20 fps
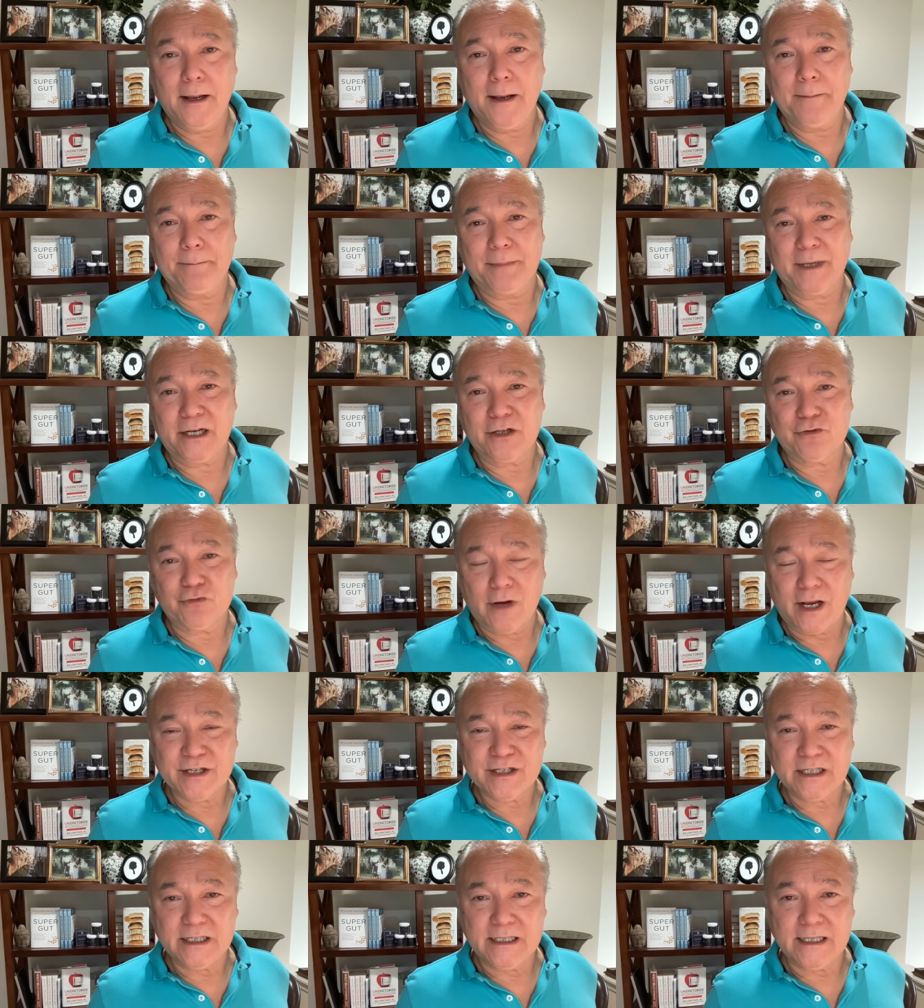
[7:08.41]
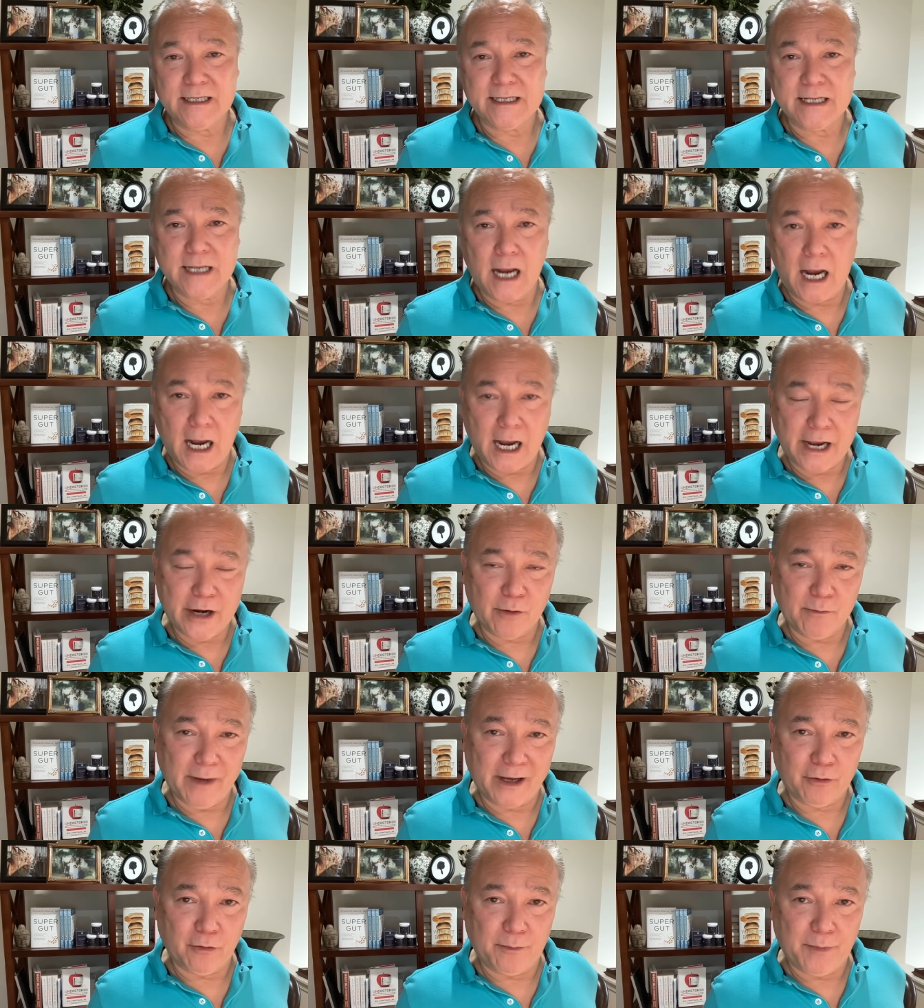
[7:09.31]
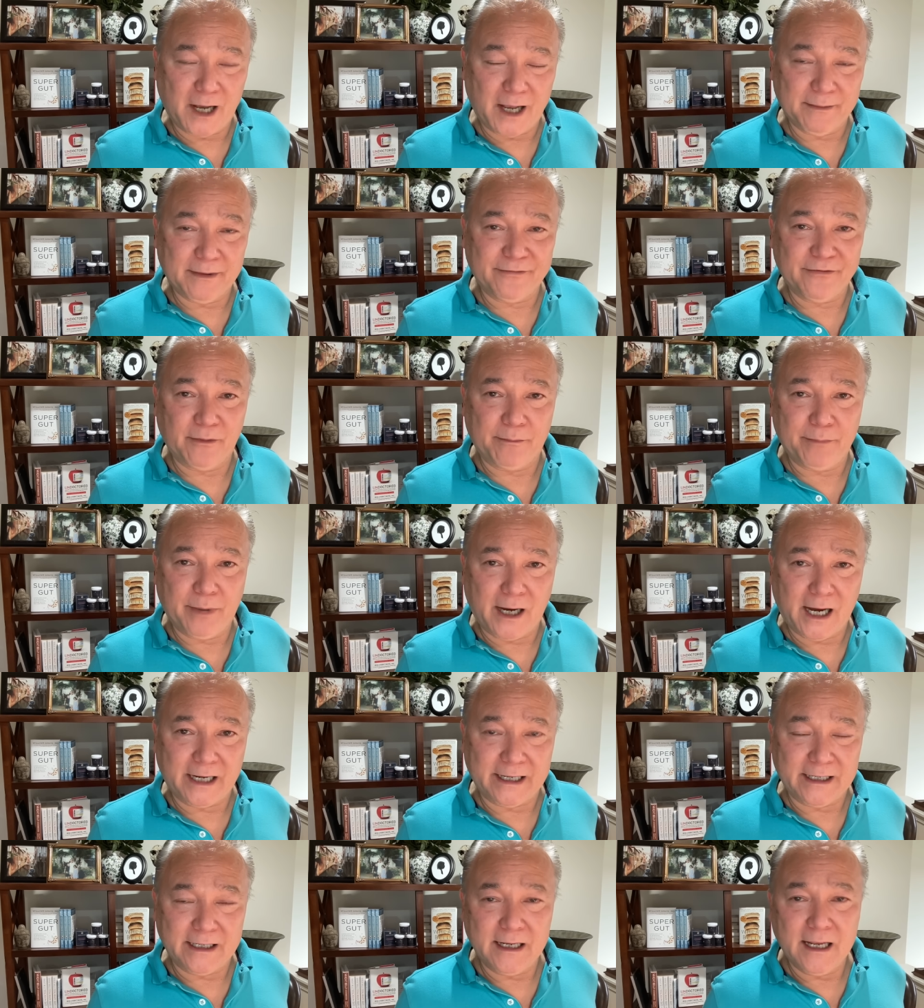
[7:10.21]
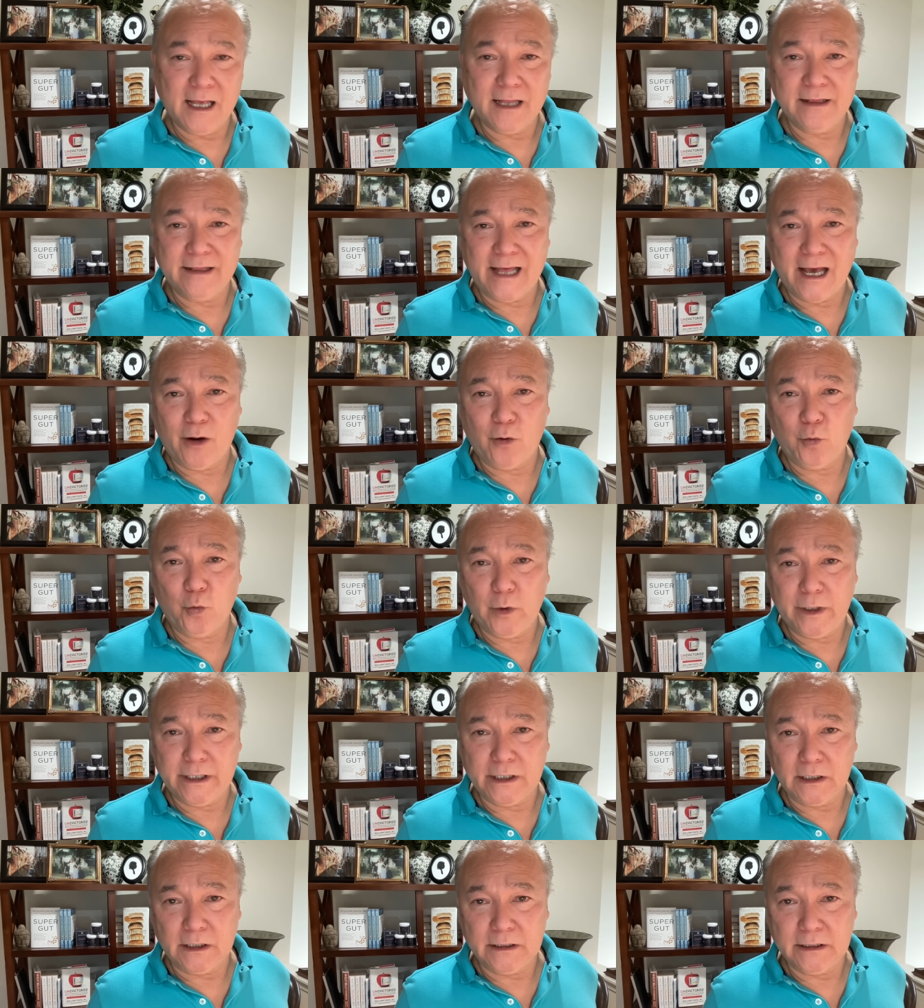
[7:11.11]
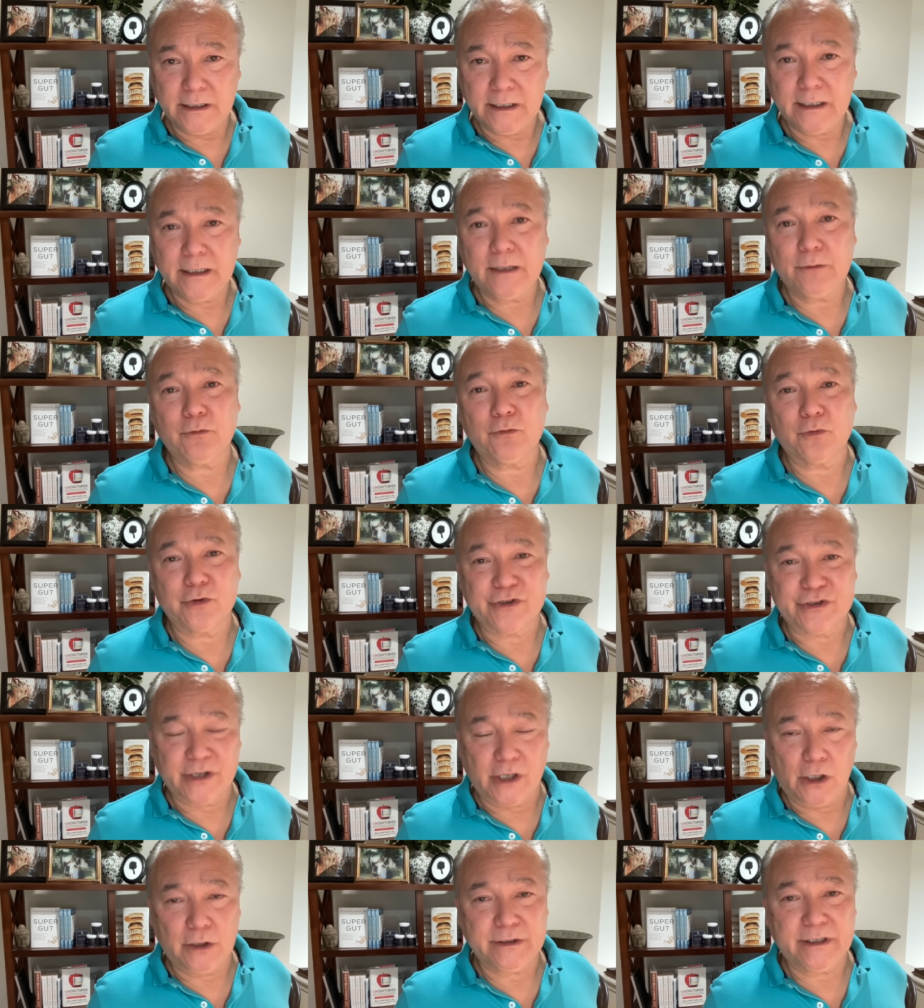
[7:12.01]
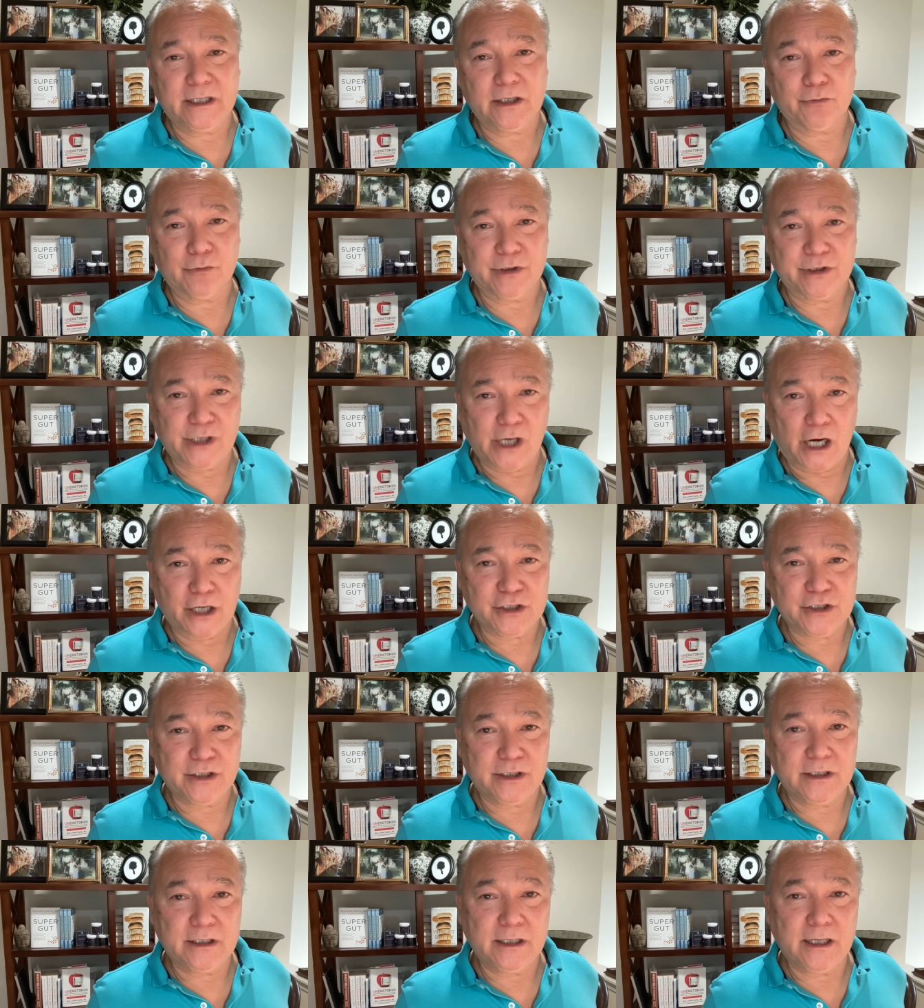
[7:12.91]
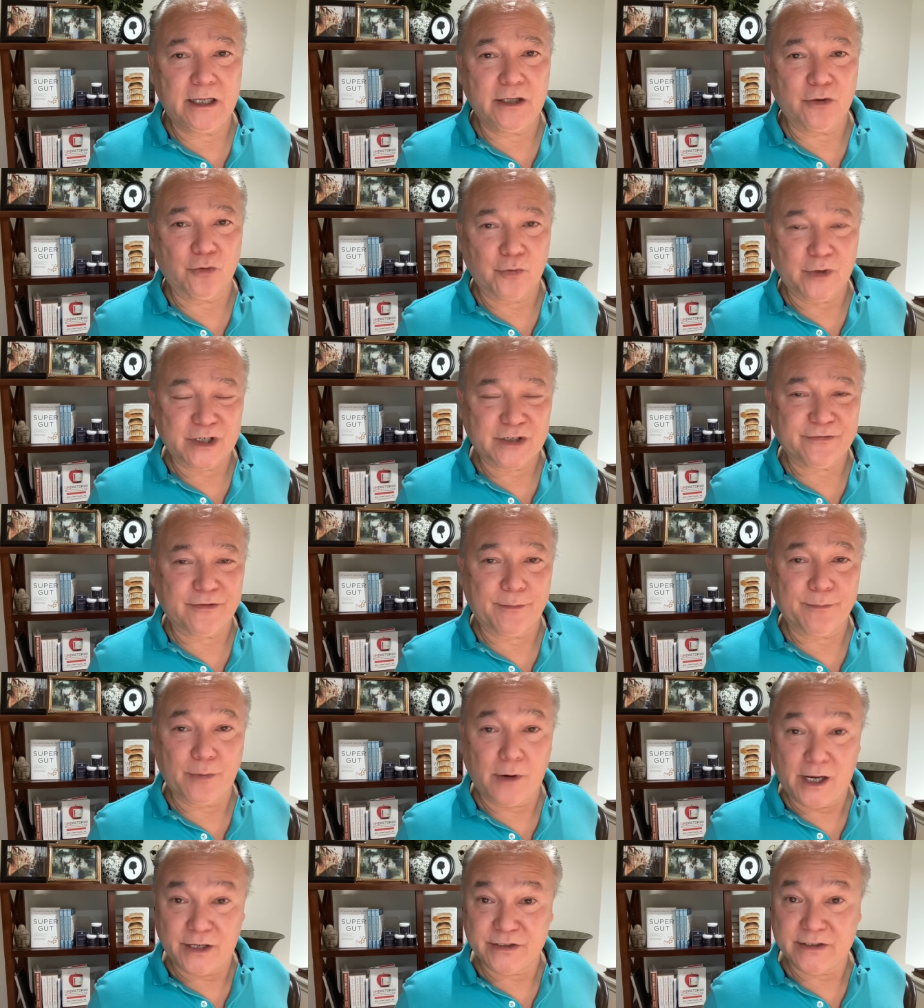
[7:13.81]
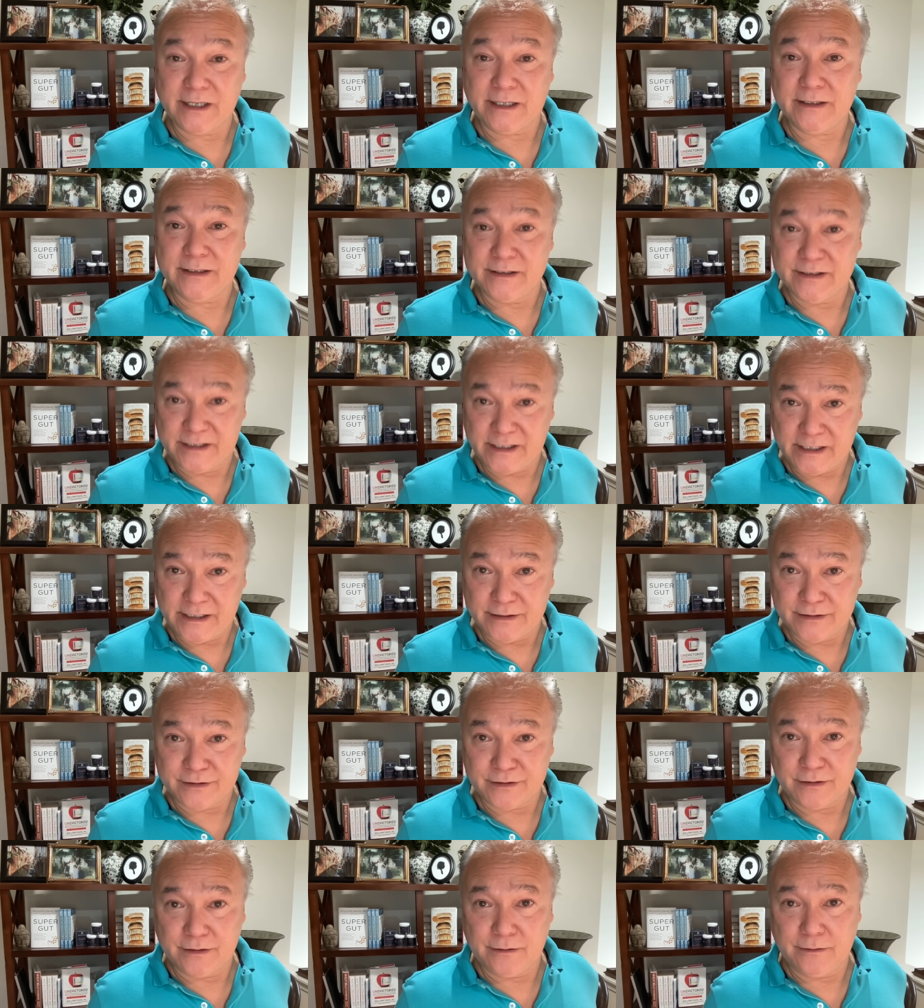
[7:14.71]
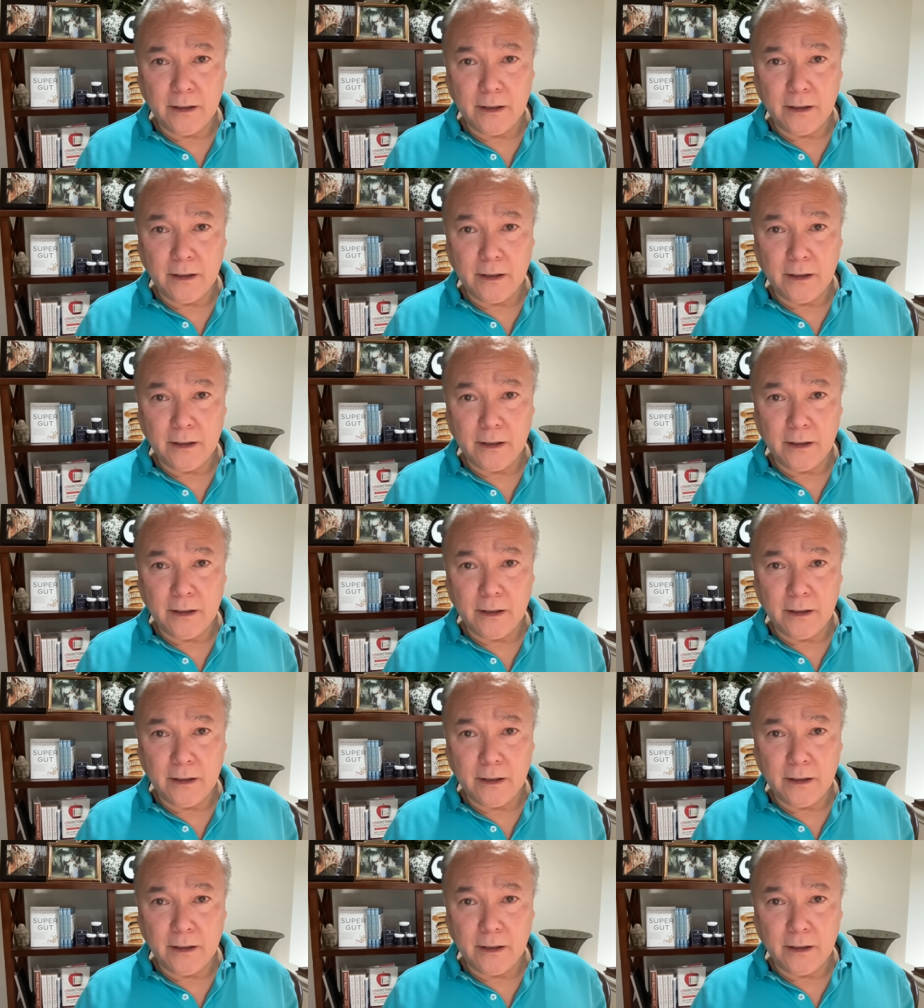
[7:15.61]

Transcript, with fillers: but addressing the entire microbiome of the body that will result in a reduction in the risk for prostate disease.